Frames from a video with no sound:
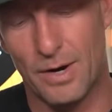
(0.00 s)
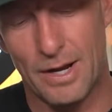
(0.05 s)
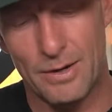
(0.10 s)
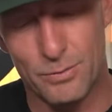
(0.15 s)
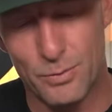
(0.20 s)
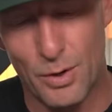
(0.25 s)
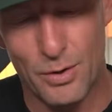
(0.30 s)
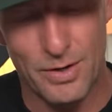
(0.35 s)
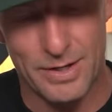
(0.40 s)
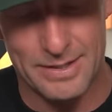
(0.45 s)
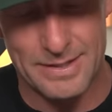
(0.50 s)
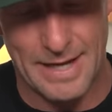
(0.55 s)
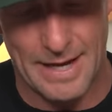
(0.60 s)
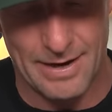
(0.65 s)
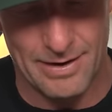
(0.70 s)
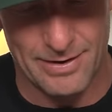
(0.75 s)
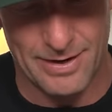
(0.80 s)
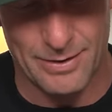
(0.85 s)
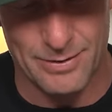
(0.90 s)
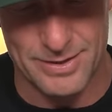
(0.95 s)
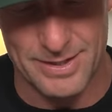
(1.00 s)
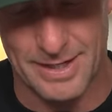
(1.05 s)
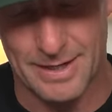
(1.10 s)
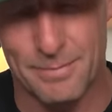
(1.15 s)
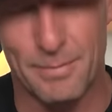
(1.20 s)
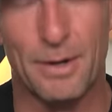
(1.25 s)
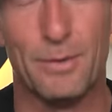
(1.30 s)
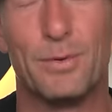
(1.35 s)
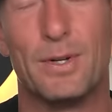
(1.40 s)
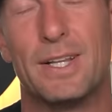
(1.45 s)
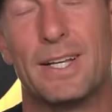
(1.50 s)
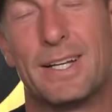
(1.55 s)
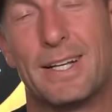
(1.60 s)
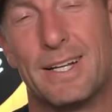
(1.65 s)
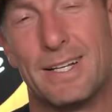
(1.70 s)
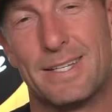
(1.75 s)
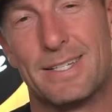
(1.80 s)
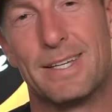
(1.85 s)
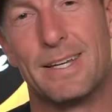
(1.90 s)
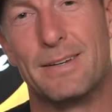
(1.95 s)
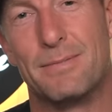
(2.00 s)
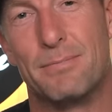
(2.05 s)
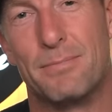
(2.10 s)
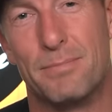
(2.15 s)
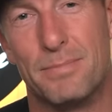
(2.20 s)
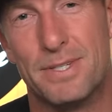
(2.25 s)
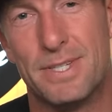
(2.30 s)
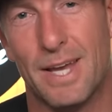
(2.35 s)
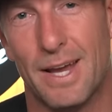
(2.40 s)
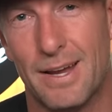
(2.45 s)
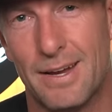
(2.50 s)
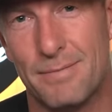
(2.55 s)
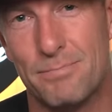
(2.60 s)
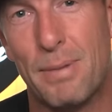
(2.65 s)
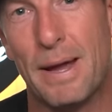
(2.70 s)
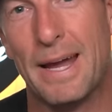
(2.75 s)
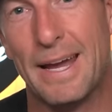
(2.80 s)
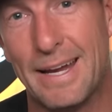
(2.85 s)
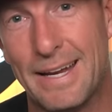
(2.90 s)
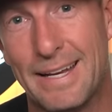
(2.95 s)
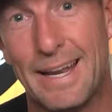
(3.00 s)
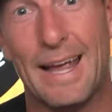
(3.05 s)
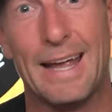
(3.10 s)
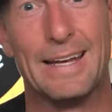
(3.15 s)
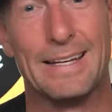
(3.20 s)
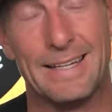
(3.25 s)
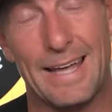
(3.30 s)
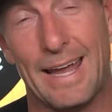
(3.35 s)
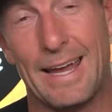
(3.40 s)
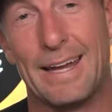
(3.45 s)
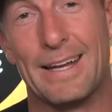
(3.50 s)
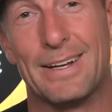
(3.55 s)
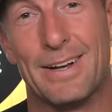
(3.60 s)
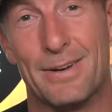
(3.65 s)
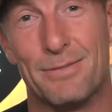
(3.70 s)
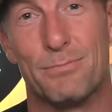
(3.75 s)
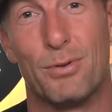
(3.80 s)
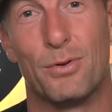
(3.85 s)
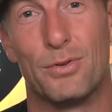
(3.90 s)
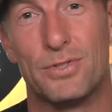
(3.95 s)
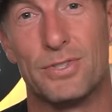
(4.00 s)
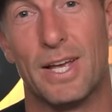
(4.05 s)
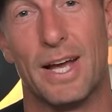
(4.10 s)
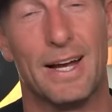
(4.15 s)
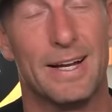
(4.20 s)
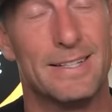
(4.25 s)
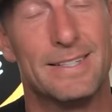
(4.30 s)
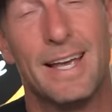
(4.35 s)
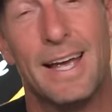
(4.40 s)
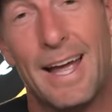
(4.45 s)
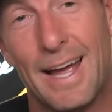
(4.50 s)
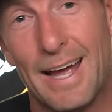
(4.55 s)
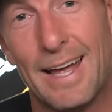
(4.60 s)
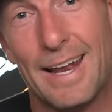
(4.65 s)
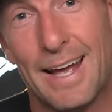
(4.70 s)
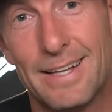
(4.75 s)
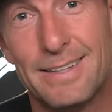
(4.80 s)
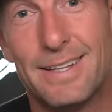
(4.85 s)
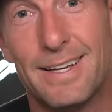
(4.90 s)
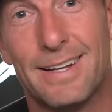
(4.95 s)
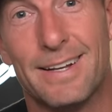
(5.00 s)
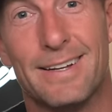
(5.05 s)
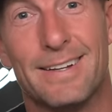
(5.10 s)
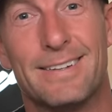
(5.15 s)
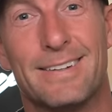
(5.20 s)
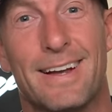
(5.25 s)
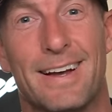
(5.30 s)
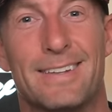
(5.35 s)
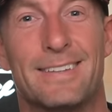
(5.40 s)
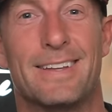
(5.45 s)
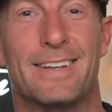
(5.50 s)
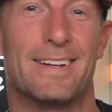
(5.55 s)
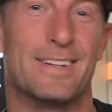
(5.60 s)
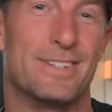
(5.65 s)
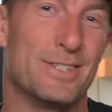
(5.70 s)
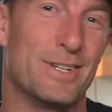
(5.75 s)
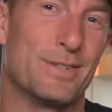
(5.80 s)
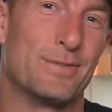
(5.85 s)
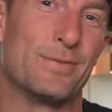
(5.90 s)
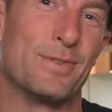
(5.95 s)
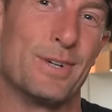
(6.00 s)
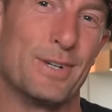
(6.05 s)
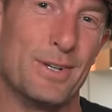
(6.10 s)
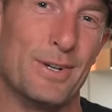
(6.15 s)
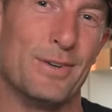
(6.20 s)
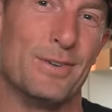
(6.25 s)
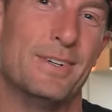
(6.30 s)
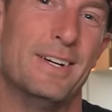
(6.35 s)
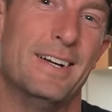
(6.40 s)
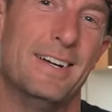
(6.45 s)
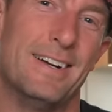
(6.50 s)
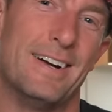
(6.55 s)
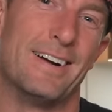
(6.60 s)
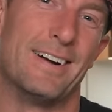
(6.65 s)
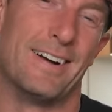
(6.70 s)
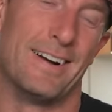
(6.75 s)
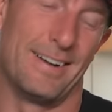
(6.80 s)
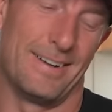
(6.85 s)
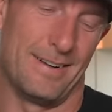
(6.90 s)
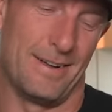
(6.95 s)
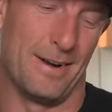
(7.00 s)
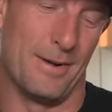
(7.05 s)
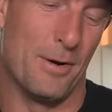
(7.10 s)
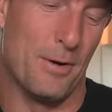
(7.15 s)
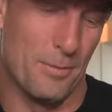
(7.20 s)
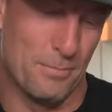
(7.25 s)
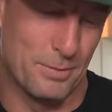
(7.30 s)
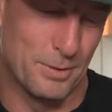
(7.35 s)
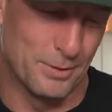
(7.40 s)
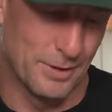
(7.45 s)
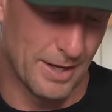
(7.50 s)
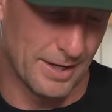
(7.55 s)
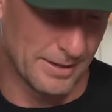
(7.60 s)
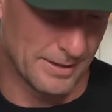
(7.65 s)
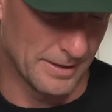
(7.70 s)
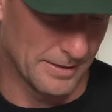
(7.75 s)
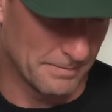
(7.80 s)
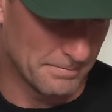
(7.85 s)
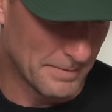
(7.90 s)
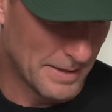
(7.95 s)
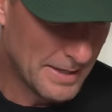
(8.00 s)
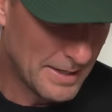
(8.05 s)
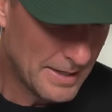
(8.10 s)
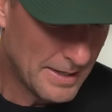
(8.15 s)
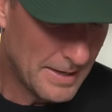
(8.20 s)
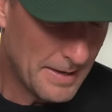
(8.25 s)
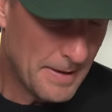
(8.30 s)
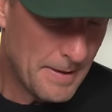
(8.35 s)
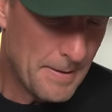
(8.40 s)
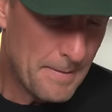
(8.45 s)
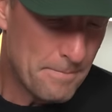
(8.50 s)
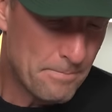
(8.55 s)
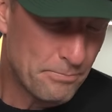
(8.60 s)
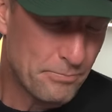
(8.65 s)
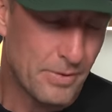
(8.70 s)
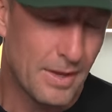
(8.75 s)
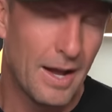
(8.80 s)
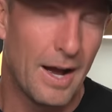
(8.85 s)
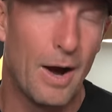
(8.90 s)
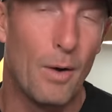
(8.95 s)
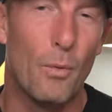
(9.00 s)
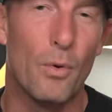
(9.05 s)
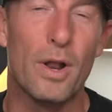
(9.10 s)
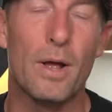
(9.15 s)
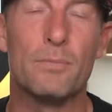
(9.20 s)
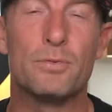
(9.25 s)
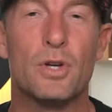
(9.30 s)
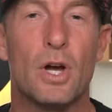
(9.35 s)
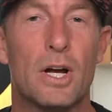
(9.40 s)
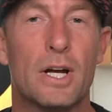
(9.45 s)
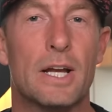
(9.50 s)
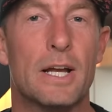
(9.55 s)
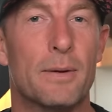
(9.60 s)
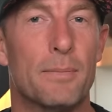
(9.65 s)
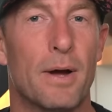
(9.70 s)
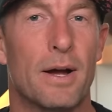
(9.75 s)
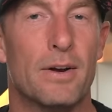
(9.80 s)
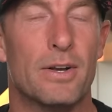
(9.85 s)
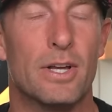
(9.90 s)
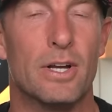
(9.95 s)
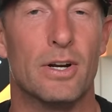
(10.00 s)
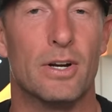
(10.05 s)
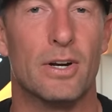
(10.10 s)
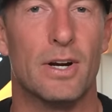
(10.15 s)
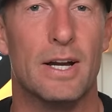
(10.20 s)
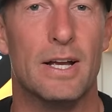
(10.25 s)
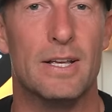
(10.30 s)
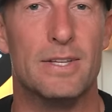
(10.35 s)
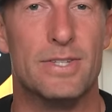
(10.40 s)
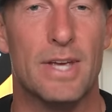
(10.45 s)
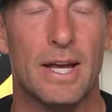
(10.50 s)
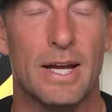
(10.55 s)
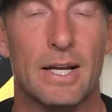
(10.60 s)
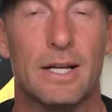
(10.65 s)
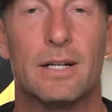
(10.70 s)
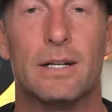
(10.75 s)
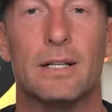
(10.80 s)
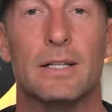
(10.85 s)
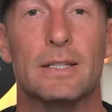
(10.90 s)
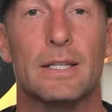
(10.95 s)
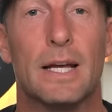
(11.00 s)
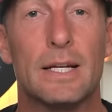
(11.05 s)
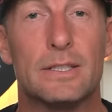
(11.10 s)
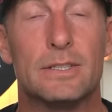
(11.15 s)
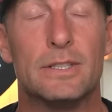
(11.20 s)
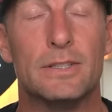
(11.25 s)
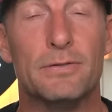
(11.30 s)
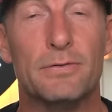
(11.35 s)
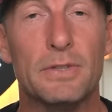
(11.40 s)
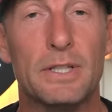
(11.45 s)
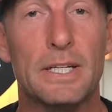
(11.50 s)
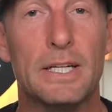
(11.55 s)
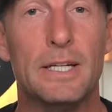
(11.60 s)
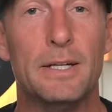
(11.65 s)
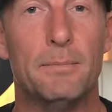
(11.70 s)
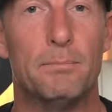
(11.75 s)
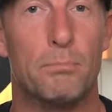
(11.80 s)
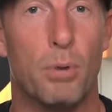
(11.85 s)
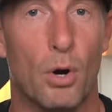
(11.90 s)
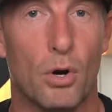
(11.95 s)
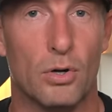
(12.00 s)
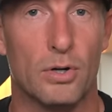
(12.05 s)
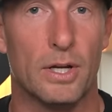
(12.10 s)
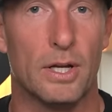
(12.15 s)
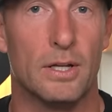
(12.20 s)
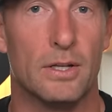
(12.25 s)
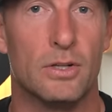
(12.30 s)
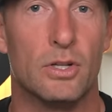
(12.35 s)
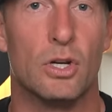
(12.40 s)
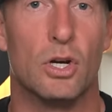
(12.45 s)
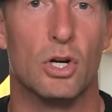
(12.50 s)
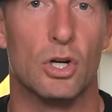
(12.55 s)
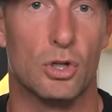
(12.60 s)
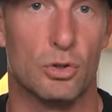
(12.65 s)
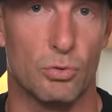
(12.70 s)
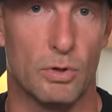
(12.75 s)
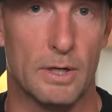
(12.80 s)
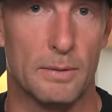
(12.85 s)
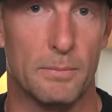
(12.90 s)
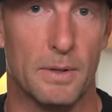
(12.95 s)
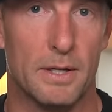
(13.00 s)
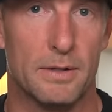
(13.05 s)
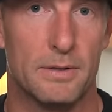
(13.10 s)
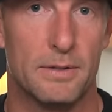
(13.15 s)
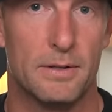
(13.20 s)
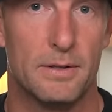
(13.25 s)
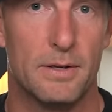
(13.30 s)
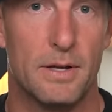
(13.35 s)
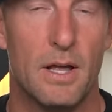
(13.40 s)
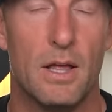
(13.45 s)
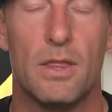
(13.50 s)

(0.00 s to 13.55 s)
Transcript: When I wrote it down, I was like, "Am I really going to see say pain and gain on both sides?" And I did it. I did it just for you. All right, and I hope you like it. What I'm talking about here is a collectively bargained agreement.